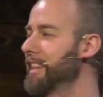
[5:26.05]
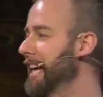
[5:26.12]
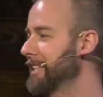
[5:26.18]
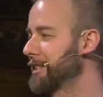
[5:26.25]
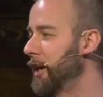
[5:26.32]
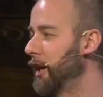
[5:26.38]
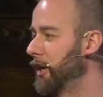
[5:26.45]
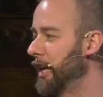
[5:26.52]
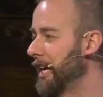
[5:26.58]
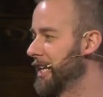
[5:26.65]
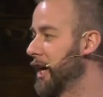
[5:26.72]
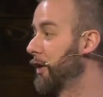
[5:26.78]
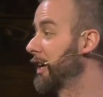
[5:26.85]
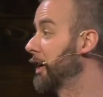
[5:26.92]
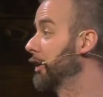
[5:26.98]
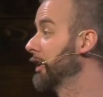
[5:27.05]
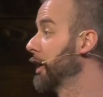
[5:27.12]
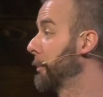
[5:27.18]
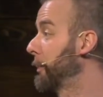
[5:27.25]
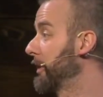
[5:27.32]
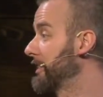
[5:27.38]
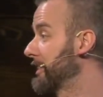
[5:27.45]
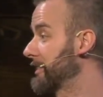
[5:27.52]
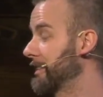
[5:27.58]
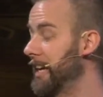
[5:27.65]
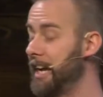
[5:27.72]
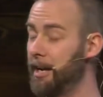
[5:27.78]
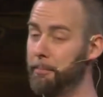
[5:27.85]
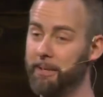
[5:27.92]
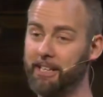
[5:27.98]
That's all I know. And I only know Princess
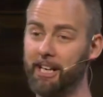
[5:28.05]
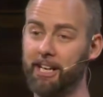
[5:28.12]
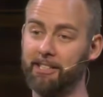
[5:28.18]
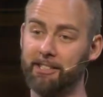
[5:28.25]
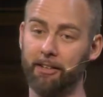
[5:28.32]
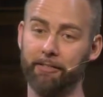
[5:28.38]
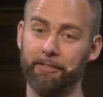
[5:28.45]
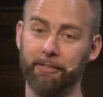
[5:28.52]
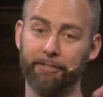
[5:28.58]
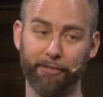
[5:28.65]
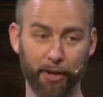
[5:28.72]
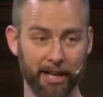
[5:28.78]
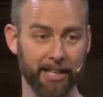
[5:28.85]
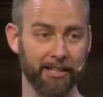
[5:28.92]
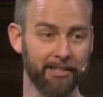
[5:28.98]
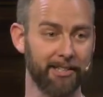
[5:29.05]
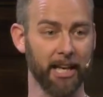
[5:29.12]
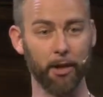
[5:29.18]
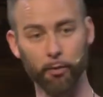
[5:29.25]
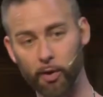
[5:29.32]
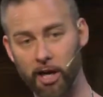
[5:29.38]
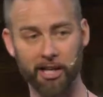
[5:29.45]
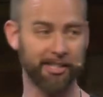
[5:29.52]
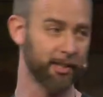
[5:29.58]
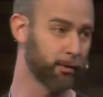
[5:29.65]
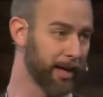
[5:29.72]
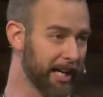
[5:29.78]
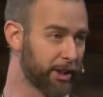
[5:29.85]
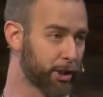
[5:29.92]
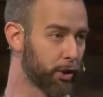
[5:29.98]
Leia because of Friends and Ross and
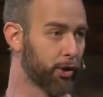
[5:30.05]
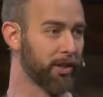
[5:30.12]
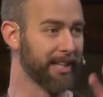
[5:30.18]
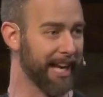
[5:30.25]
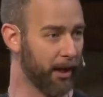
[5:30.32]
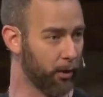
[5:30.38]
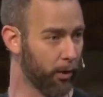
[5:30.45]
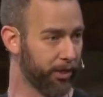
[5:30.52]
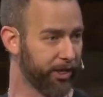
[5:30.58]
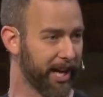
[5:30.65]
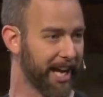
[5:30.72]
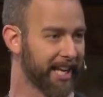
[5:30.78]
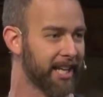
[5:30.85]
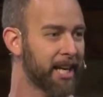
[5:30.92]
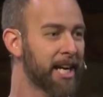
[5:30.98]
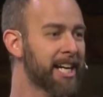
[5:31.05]
Rachel and that whole thing.